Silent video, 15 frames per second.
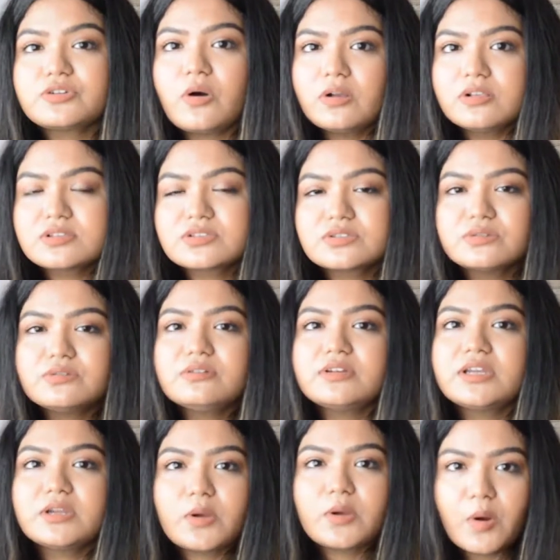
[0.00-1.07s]
also
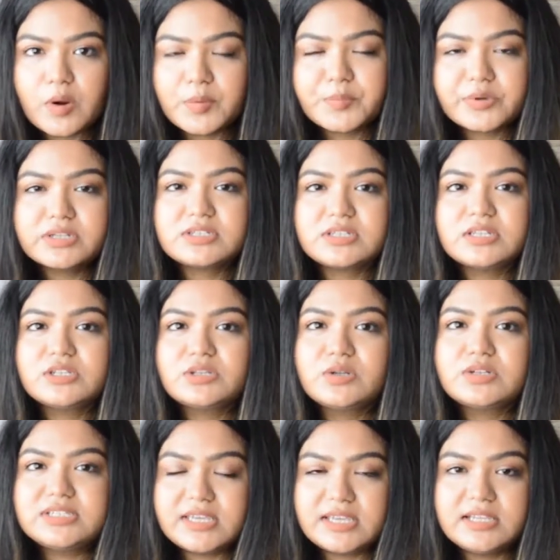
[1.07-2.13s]
incorporate in your
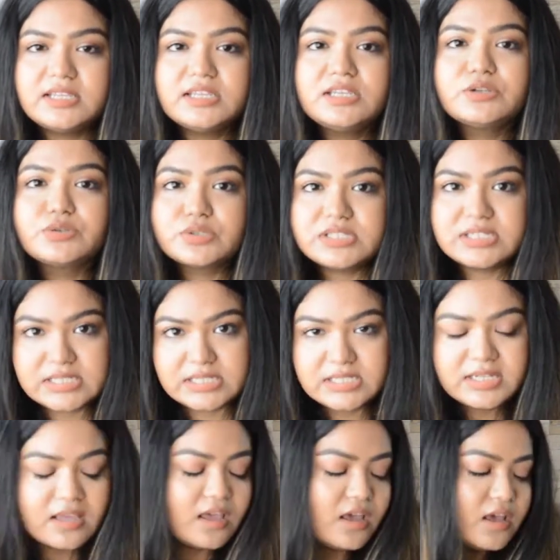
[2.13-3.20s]
daily
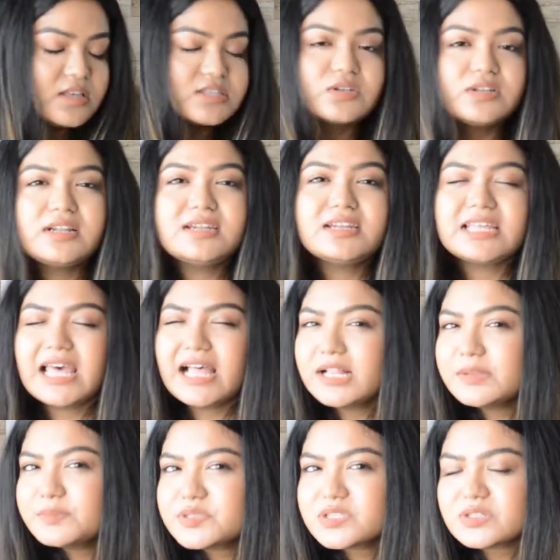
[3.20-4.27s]
routine so that it
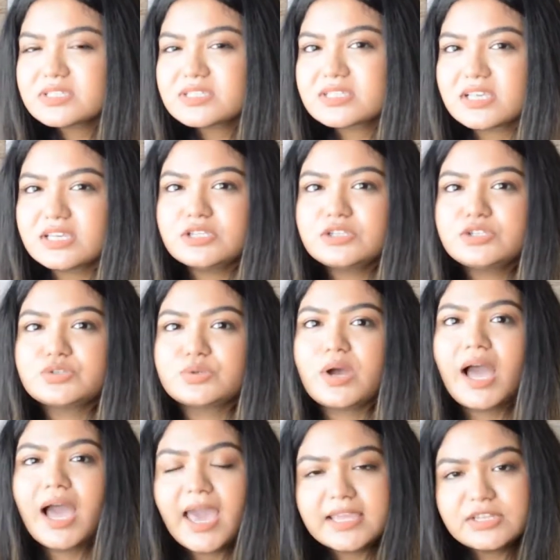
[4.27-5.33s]
helps your skin to
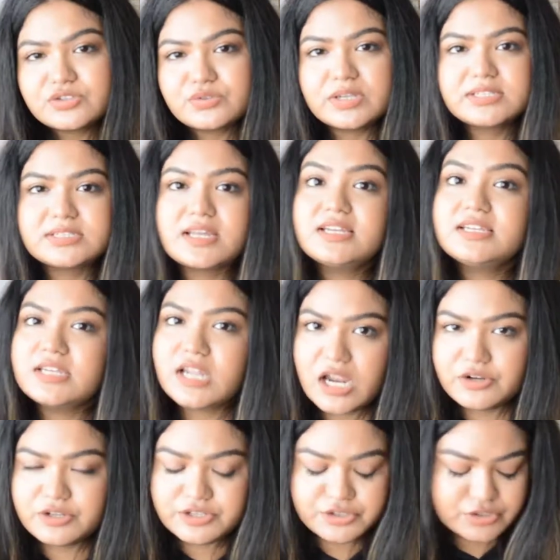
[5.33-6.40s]
hydrate and
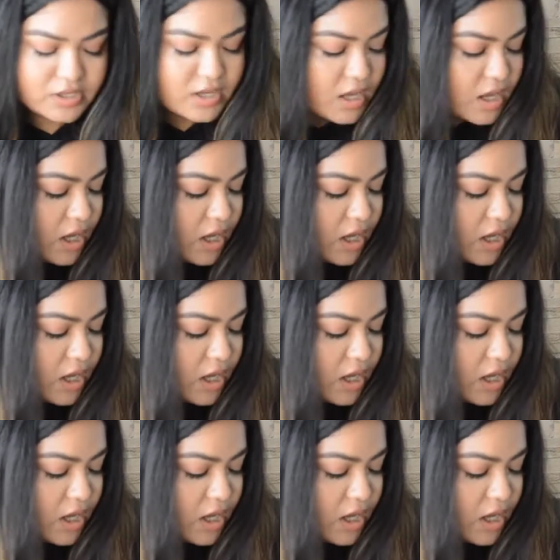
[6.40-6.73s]
nourish.